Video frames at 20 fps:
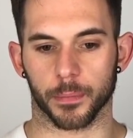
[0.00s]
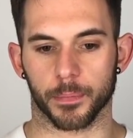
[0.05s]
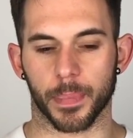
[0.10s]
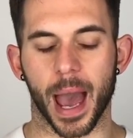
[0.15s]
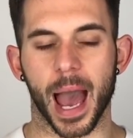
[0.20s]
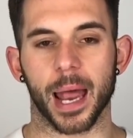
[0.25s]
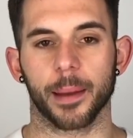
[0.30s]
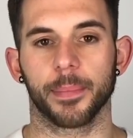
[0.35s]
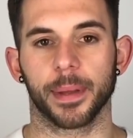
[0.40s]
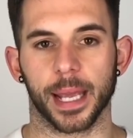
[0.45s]

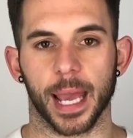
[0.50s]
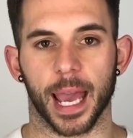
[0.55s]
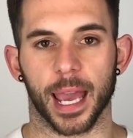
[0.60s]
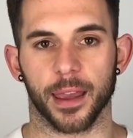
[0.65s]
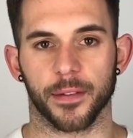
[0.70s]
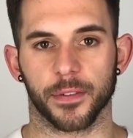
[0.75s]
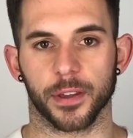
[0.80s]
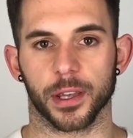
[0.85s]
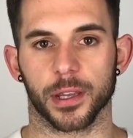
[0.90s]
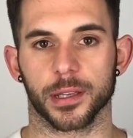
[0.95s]
bad
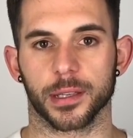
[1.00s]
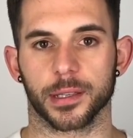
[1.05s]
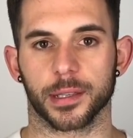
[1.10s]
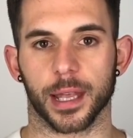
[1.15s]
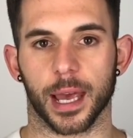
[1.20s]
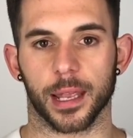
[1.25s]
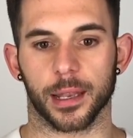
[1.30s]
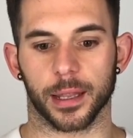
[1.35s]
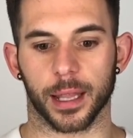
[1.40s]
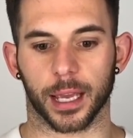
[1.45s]
behaviors
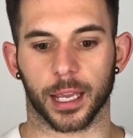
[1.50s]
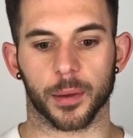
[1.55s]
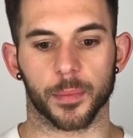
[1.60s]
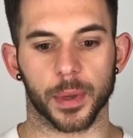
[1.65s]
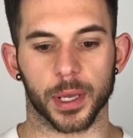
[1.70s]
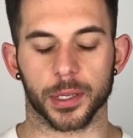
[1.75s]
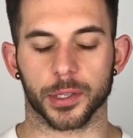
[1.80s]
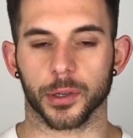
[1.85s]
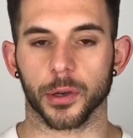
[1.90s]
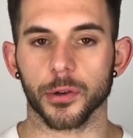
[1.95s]
that can
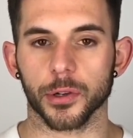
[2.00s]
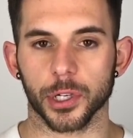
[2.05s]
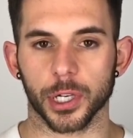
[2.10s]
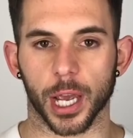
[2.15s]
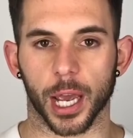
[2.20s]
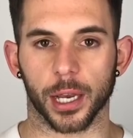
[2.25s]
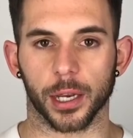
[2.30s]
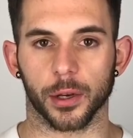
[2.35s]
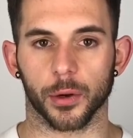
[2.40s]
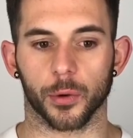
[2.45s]
be
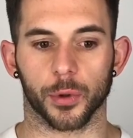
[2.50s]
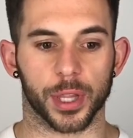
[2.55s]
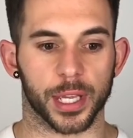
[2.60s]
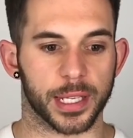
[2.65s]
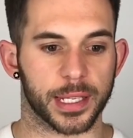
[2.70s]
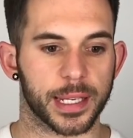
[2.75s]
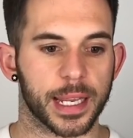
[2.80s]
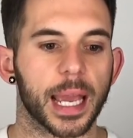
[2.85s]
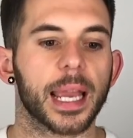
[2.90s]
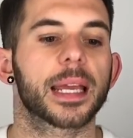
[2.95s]
associated, or
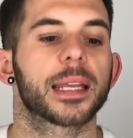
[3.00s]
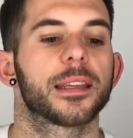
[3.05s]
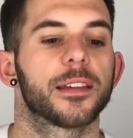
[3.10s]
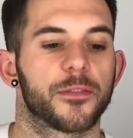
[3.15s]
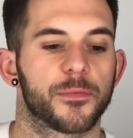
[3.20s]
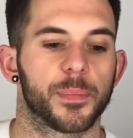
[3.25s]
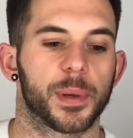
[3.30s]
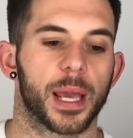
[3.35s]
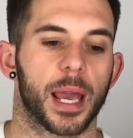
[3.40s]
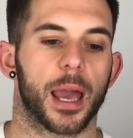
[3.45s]
these
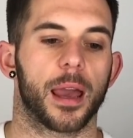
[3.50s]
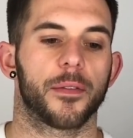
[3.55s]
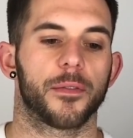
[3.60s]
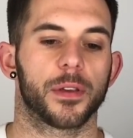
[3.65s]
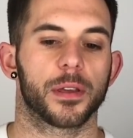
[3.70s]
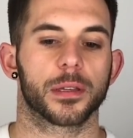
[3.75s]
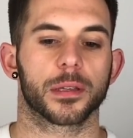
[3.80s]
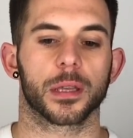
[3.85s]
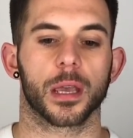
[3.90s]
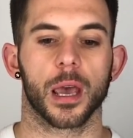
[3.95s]
negative
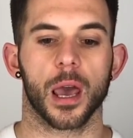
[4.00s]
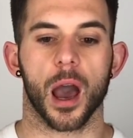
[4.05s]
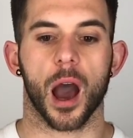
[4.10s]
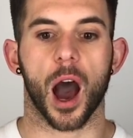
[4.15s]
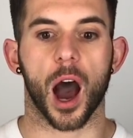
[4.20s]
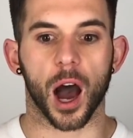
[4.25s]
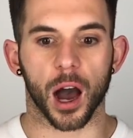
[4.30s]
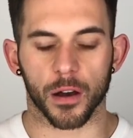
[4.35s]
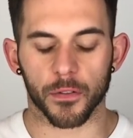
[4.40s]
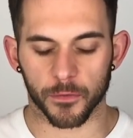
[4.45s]
behaviors,
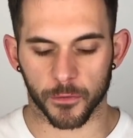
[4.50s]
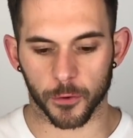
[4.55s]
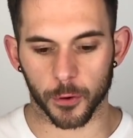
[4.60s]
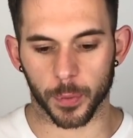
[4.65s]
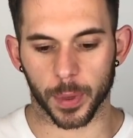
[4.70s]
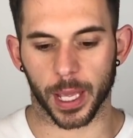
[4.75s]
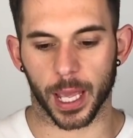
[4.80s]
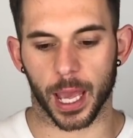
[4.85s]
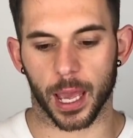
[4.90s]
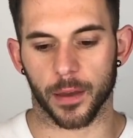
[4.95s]
harmful
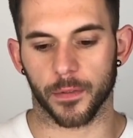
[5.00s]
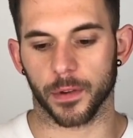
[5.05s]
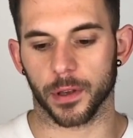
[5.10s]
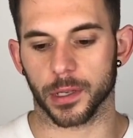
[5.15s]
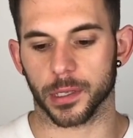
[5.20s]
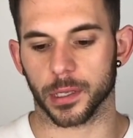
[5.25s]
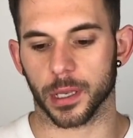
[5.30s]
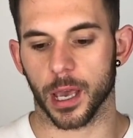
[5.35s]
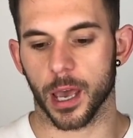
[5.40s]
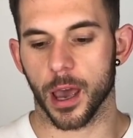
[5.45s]

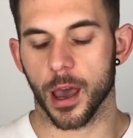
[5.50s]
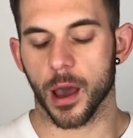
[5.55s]
behaviors.